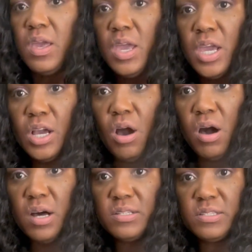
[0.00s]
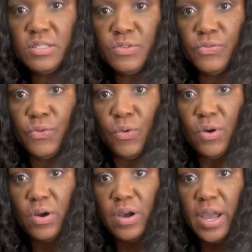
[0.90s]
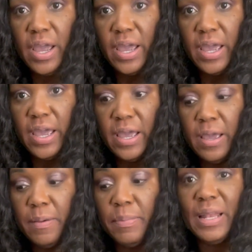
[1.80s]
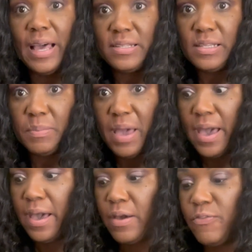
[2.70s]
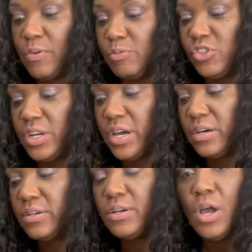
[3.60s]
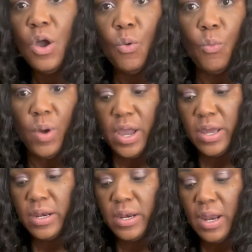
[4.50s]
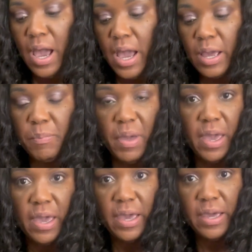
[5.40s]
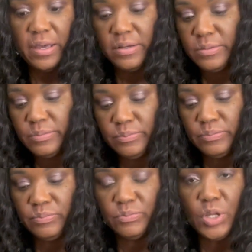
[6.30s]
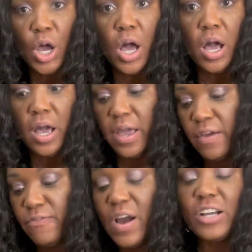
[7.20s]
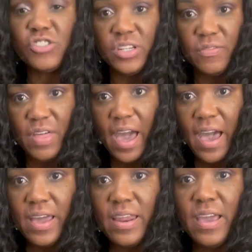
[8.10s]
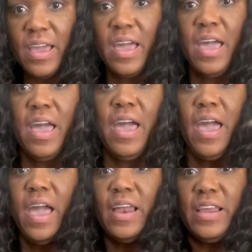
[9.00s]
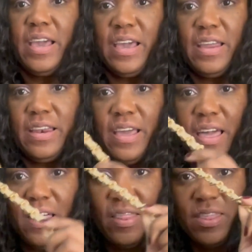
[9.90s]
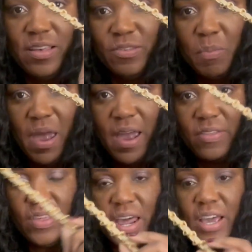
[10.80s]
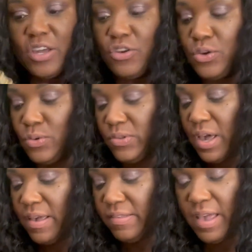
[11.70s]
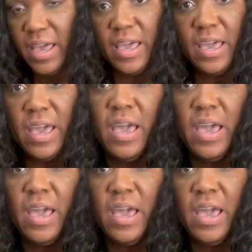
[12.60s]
it costs for a plastic bag from Chanel when I can pay a fraction of that and get this bag that I can use as a